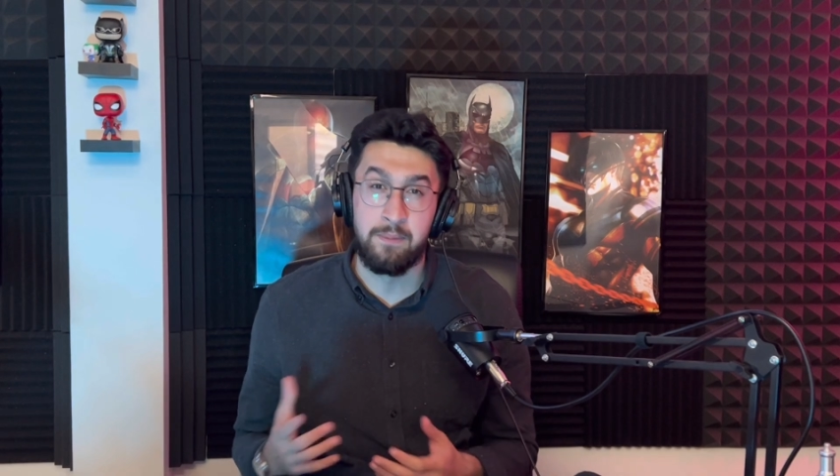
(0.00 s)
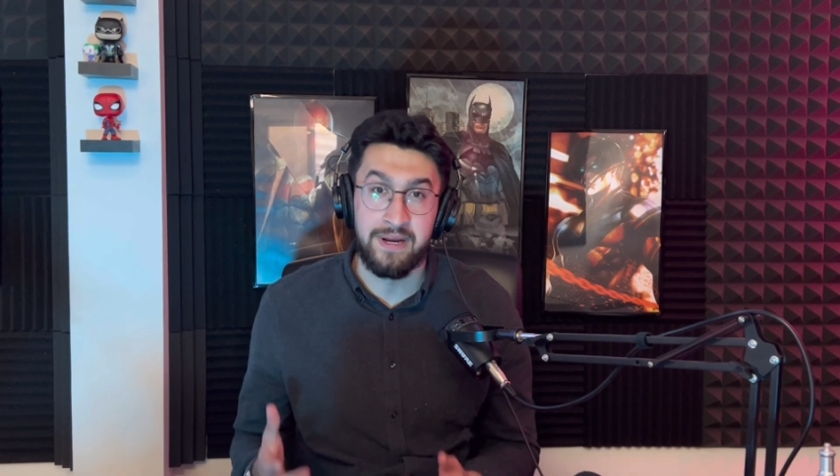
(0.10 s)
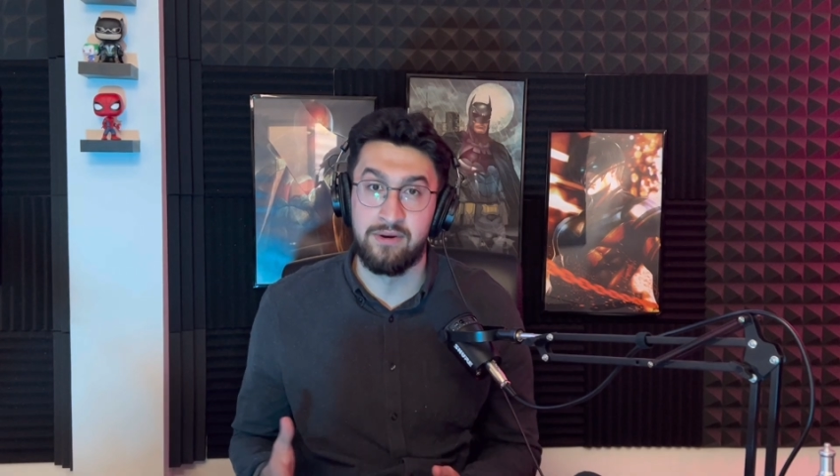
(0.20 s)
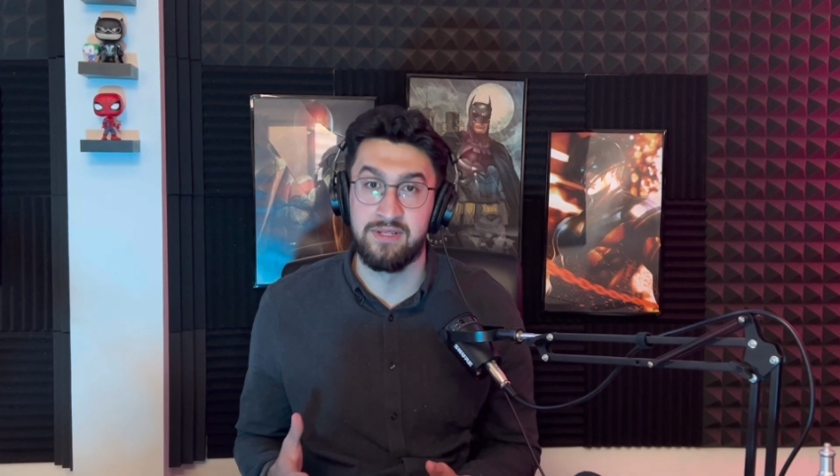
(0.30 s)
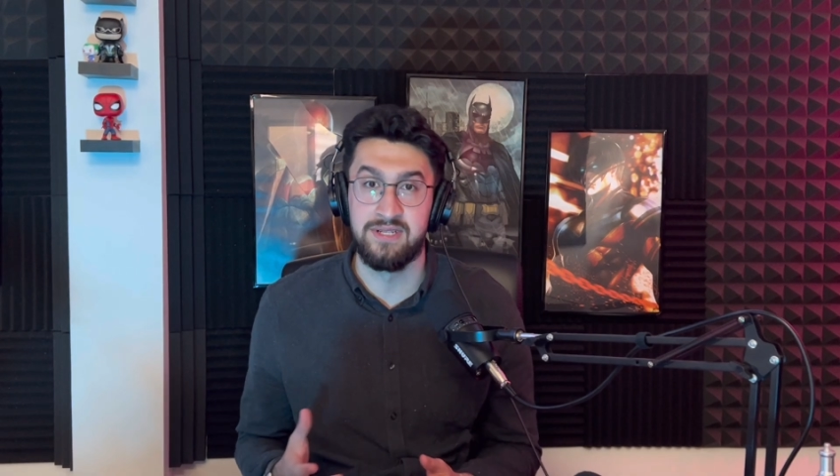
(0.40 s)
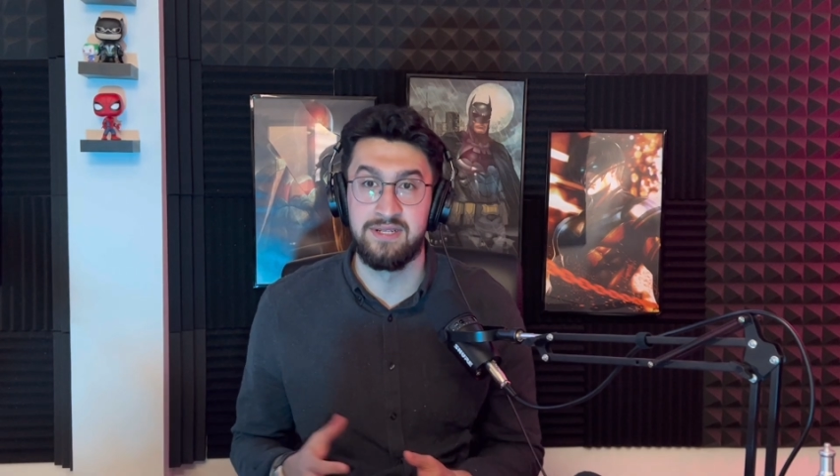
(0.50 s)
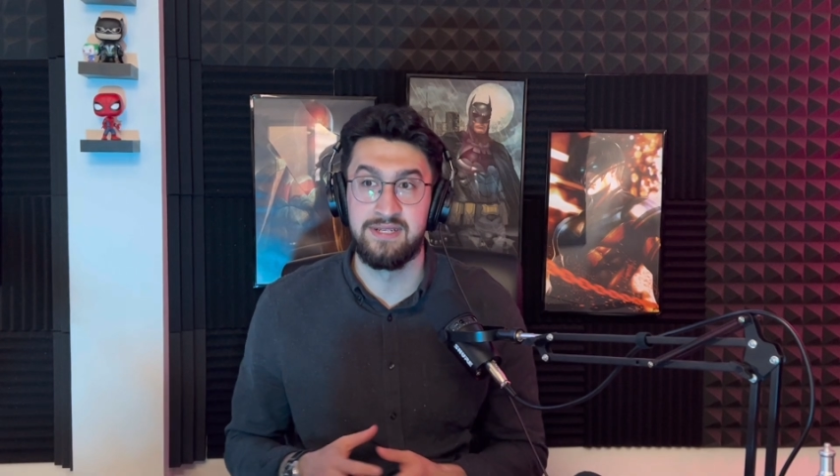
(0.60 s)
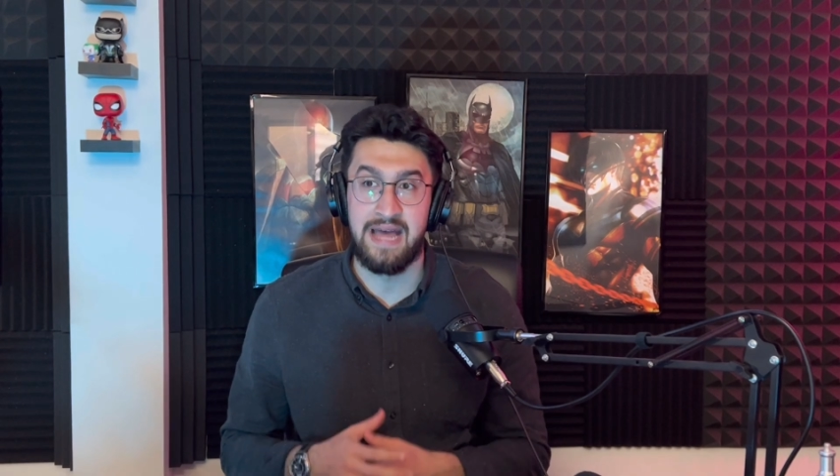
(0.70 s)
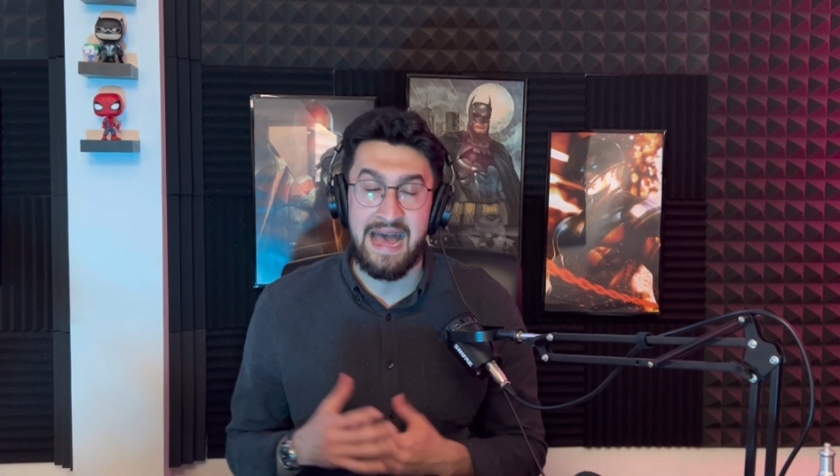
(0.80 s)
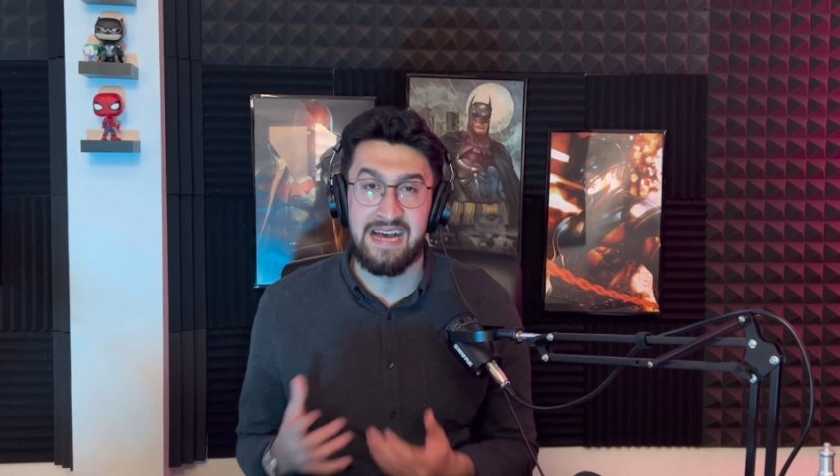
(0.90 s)

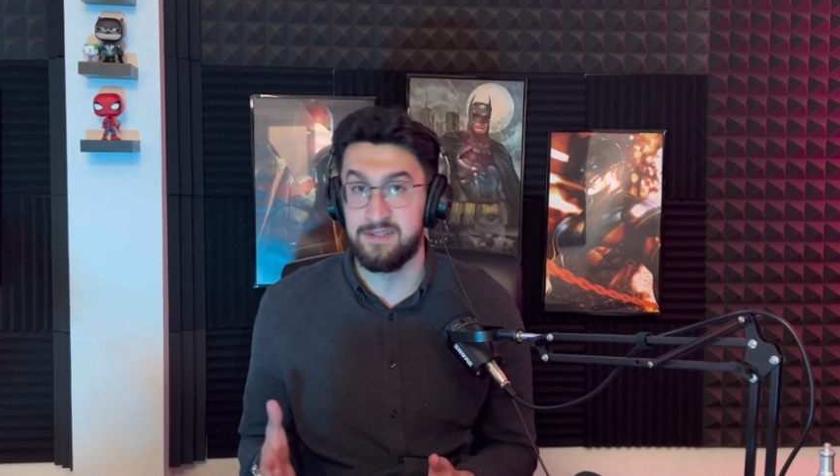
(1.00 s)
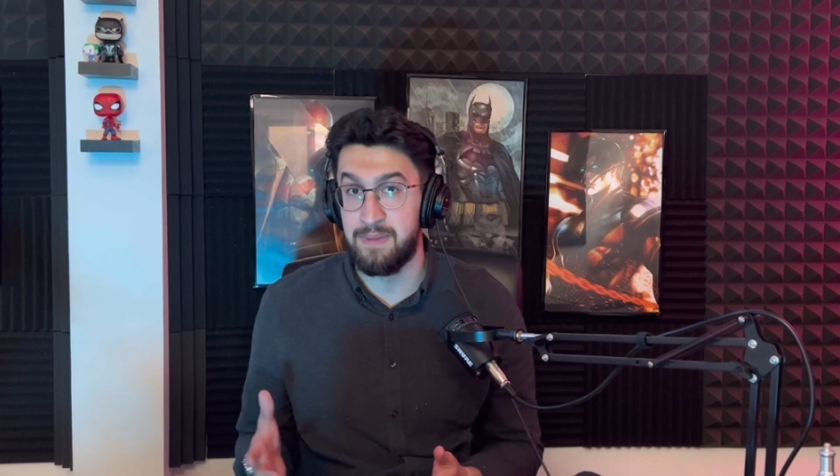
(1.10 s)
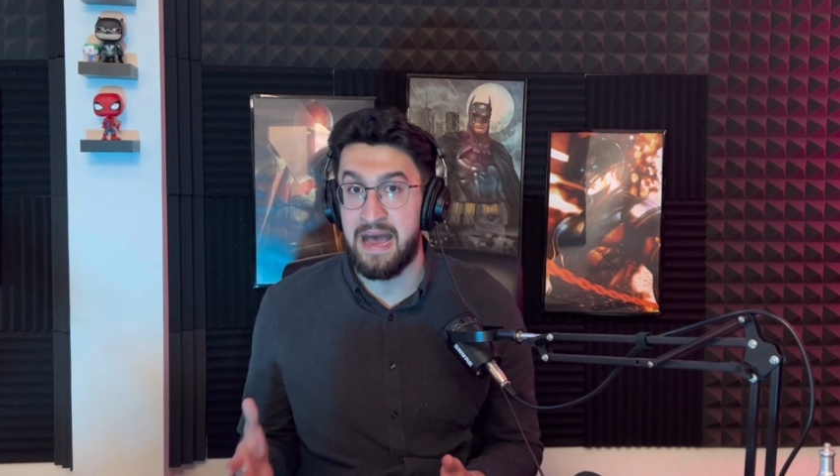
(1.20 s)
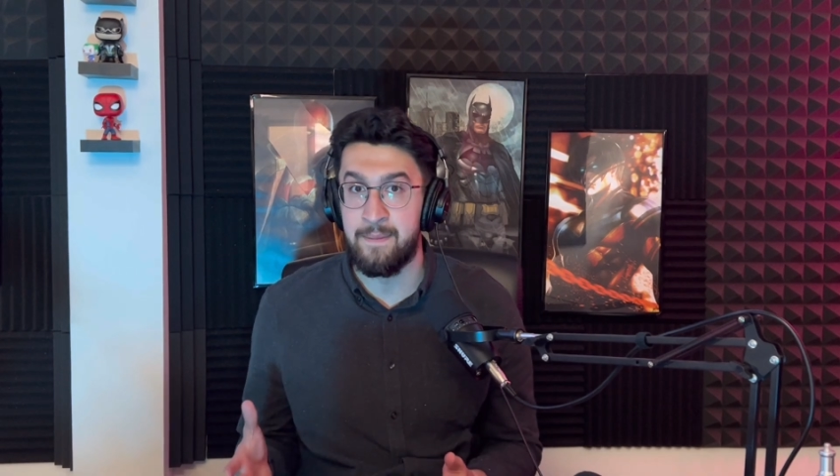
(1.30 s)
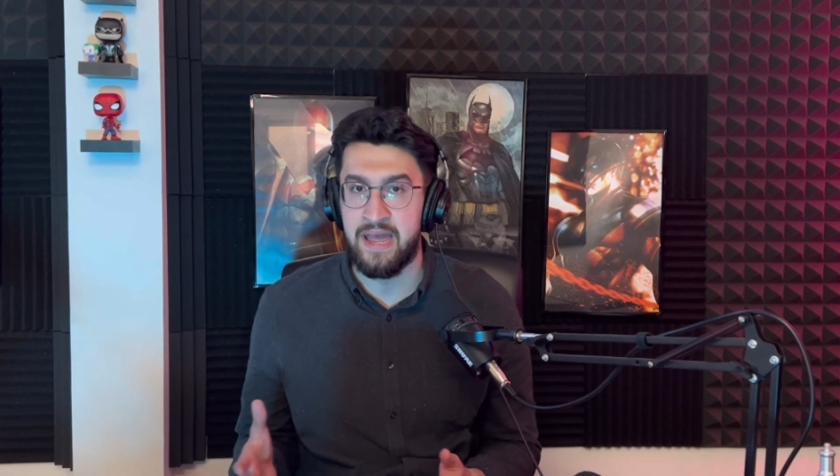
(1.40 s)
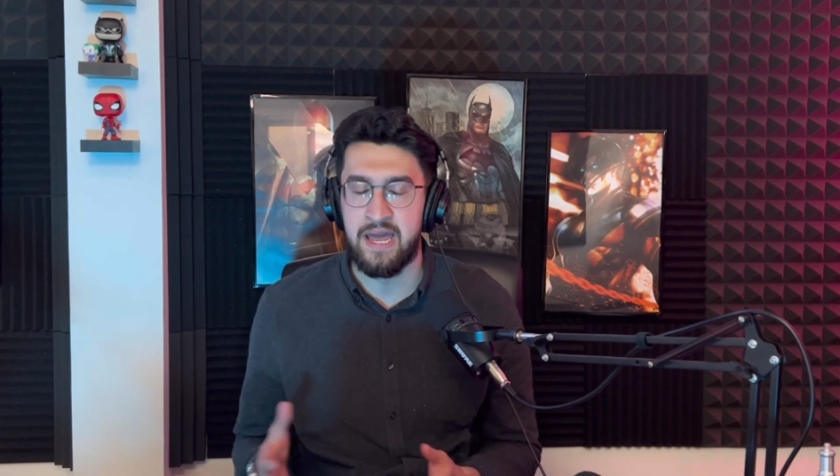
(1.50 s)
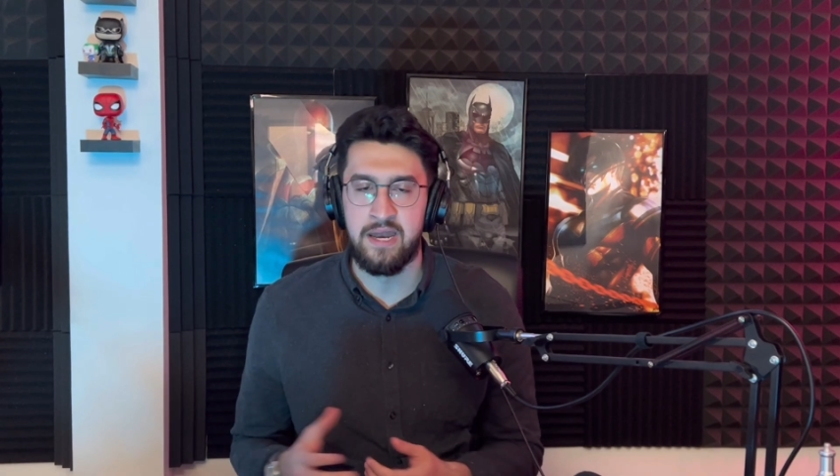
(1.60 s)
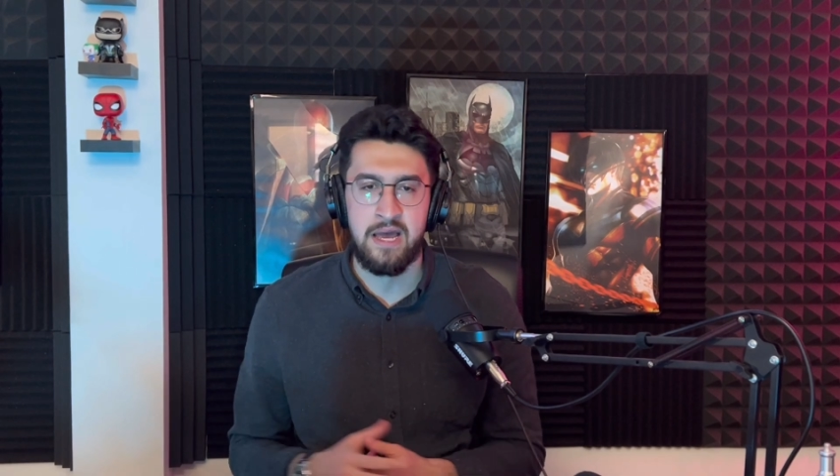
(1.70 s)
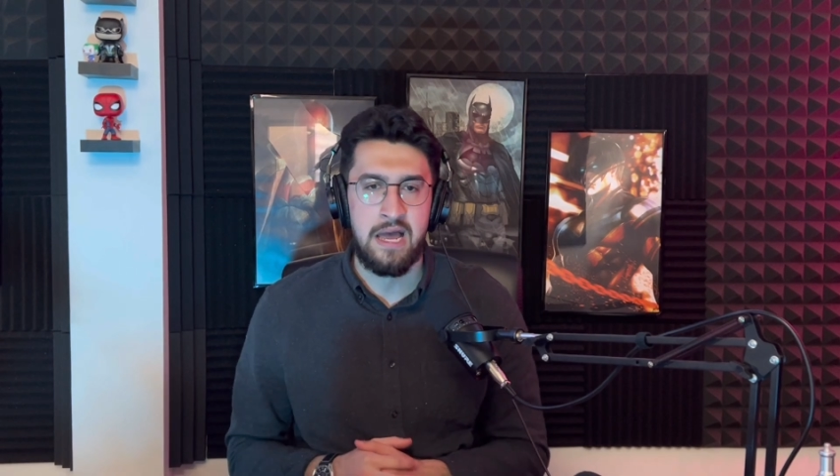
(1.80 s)
appearances as Batman.